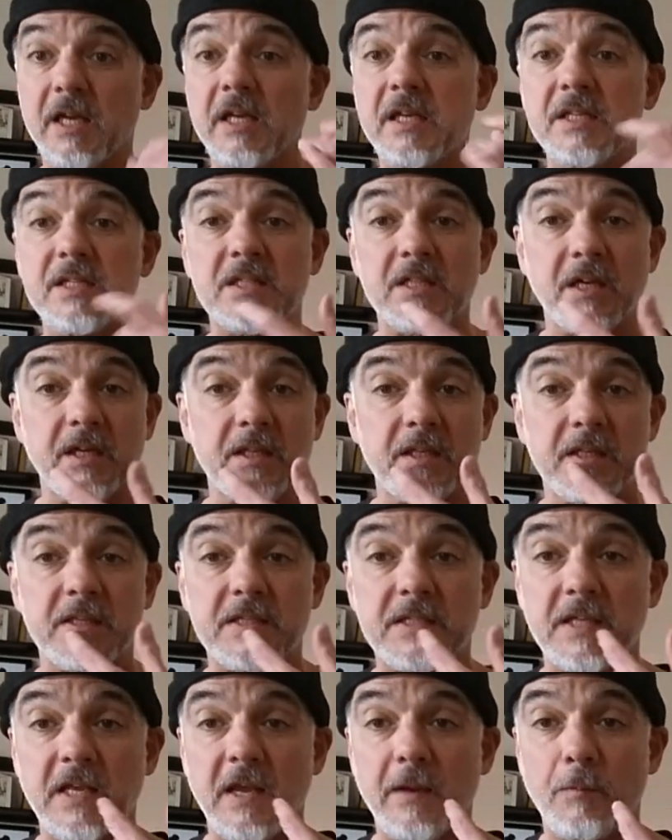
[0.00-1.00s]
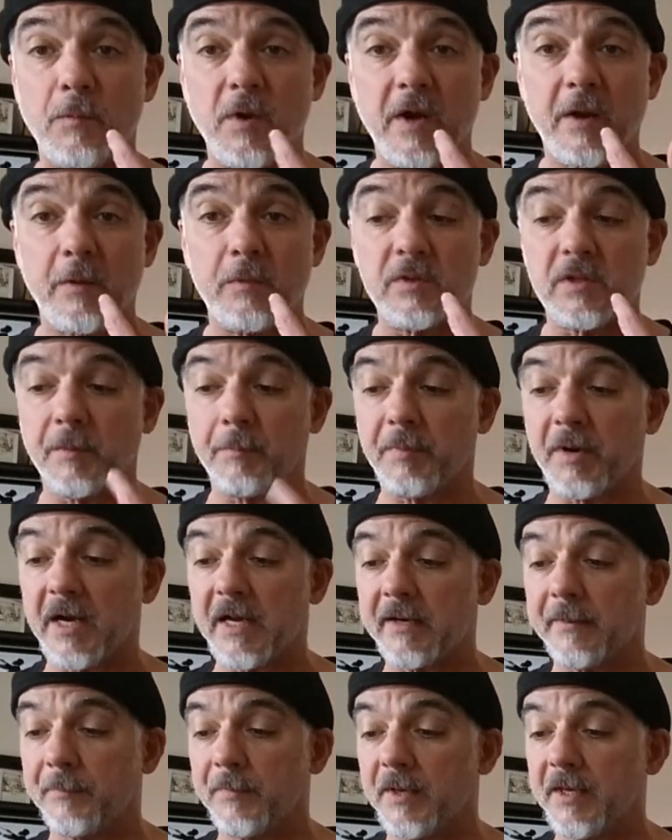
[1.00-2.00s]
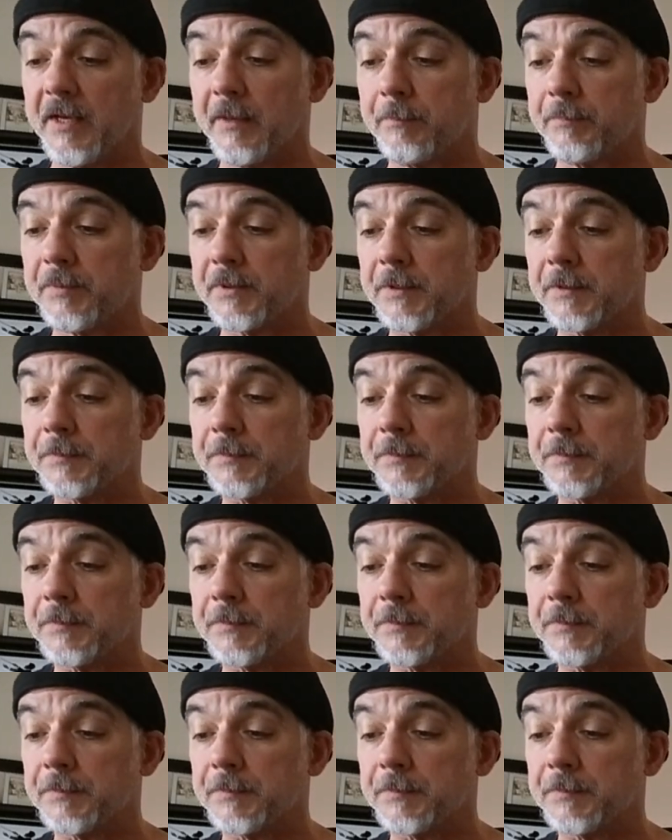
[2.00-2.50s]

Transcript: is done the same way with the bottom lip.